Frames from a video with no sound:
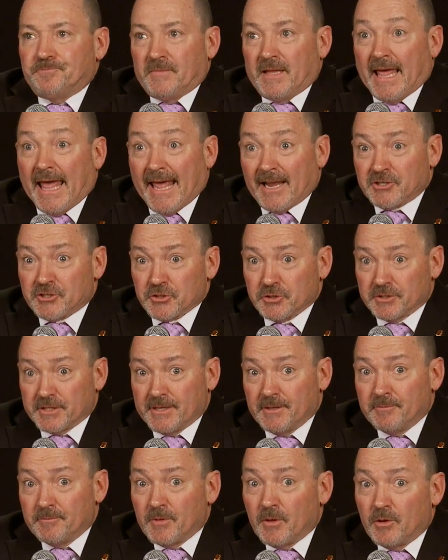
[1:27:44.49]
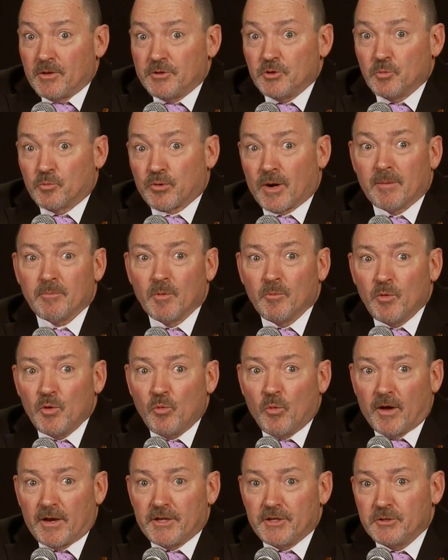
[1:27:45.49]
Actually, you probably
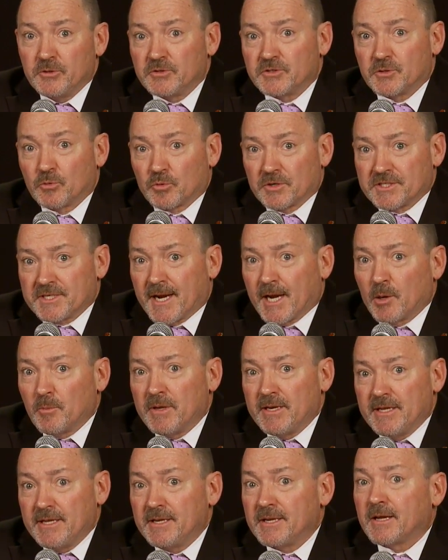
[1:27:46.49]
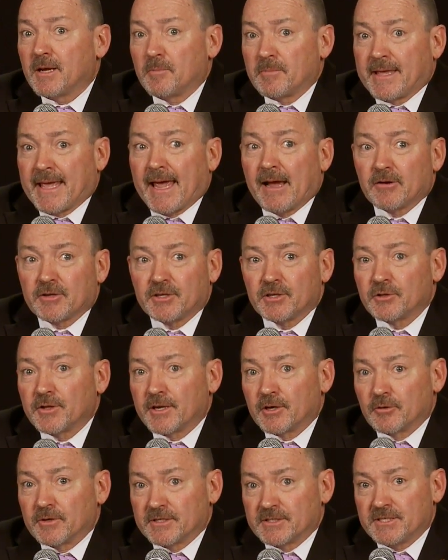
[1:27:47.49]
want to use the retirement income
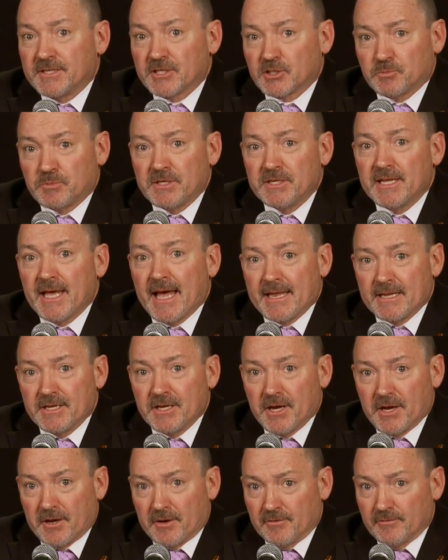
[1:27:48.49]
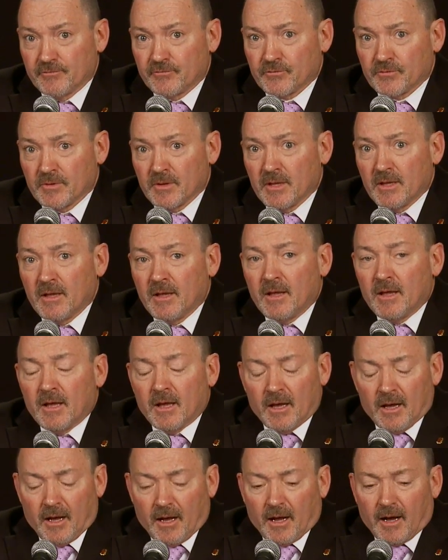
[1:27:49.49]
calculator at tsp.gov.
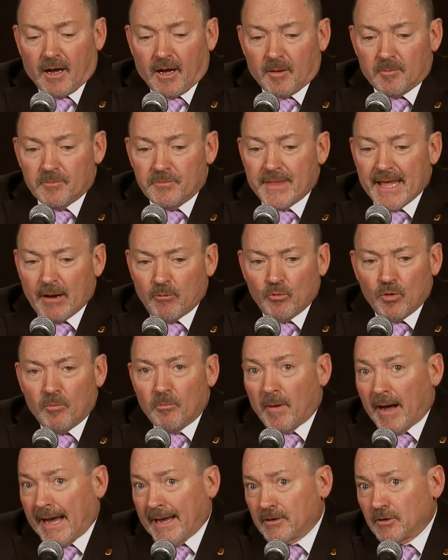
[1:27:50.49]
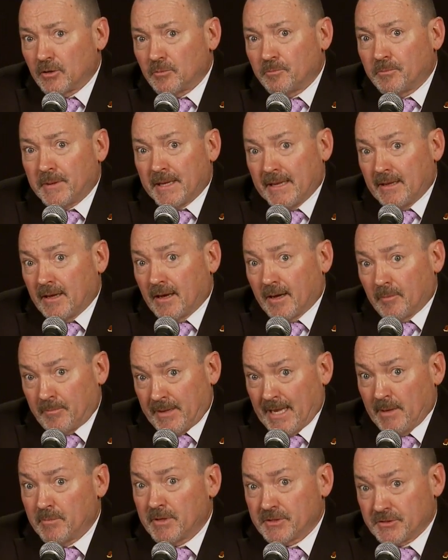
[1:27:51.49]
That will model
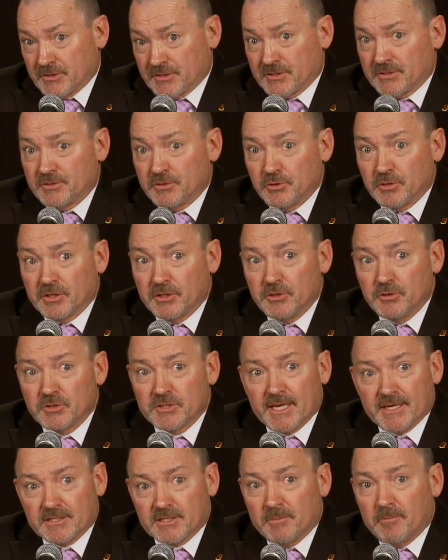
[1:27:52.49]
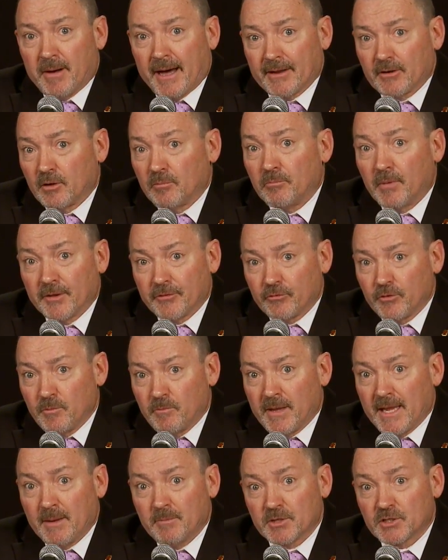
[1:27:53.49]
payments. You can use that to model monthly
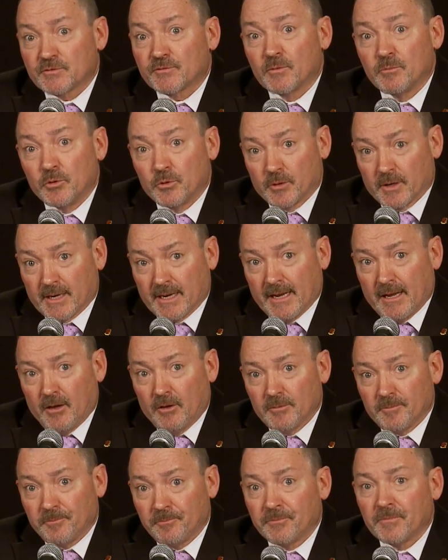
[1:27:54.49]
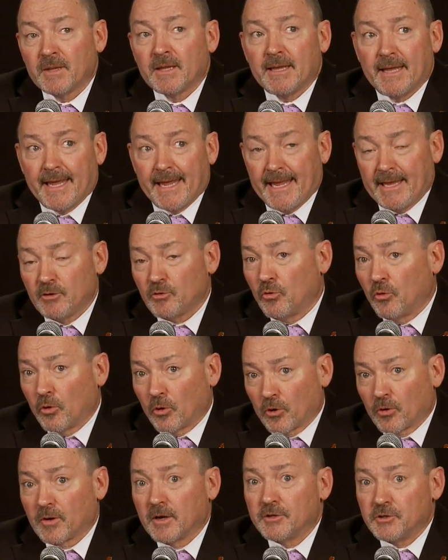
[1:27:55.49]
payments from your account and
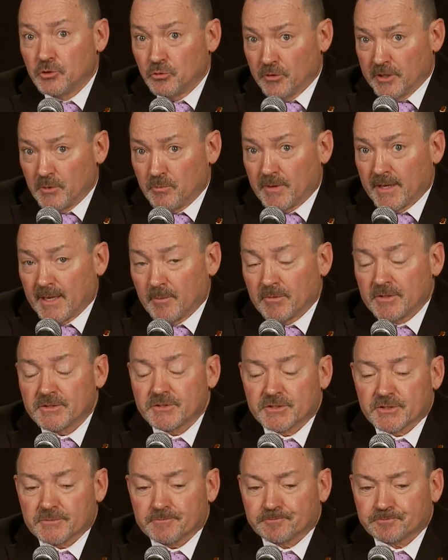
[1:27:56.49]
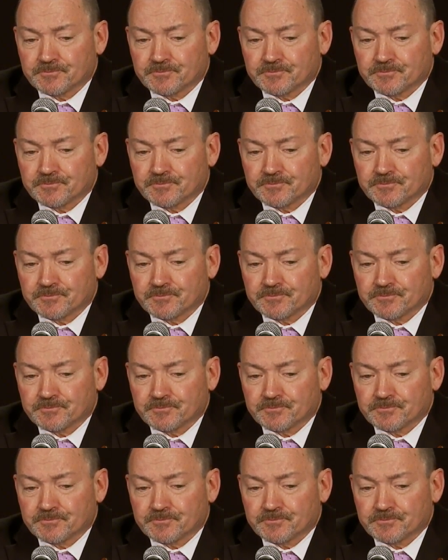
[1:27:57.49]
or annuity payments.